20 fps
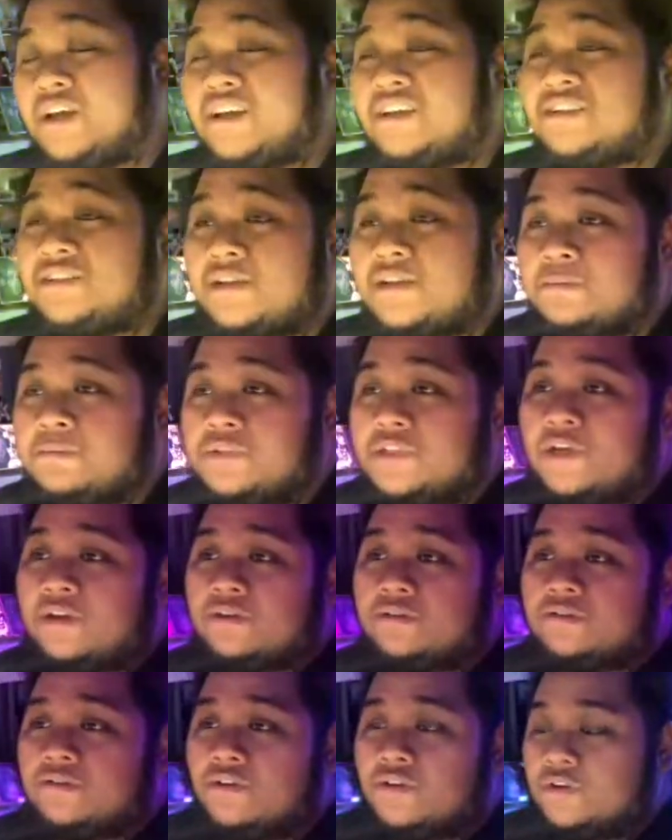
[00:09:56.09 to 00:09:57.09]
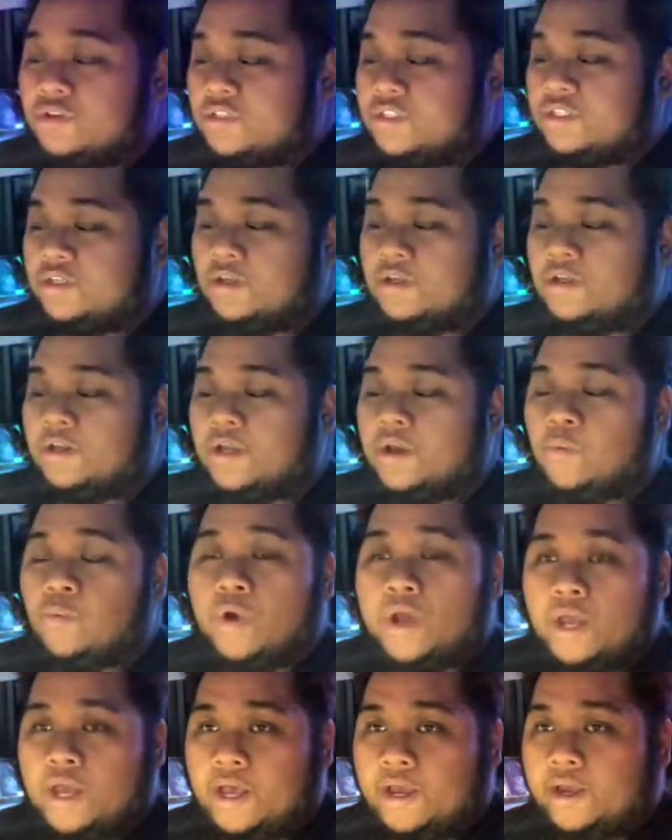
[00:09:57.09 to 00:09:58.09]
sellers are gonna sell it like way
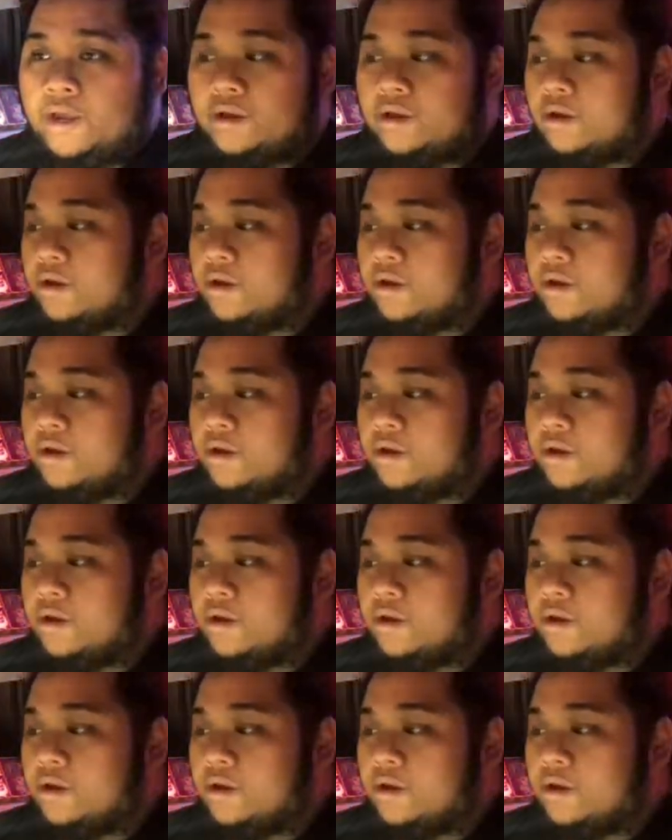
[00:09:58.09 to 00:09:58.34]
high.